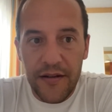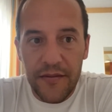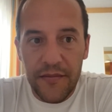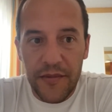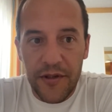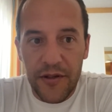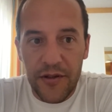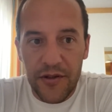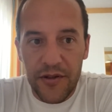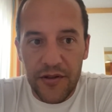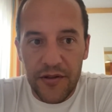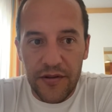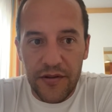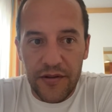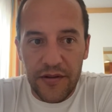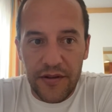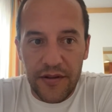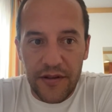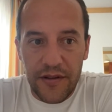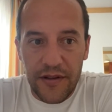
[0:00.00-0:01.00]
because
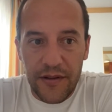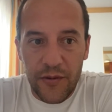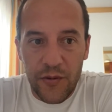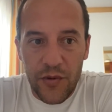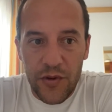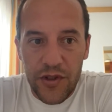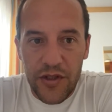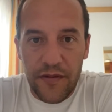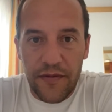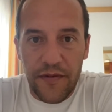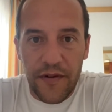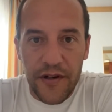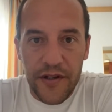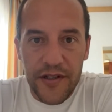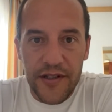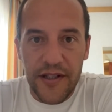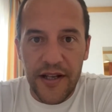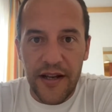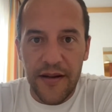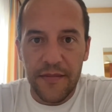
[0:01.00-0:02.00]
it was the
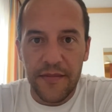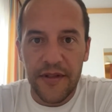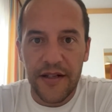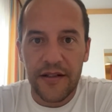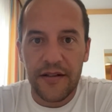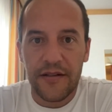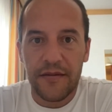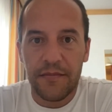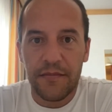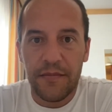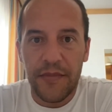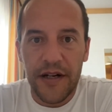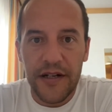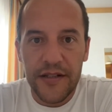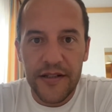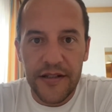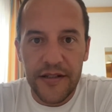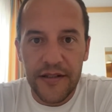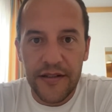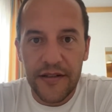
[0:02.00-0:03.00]
first time that
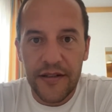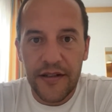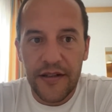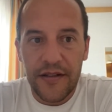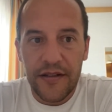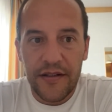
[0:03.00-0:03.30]
Barca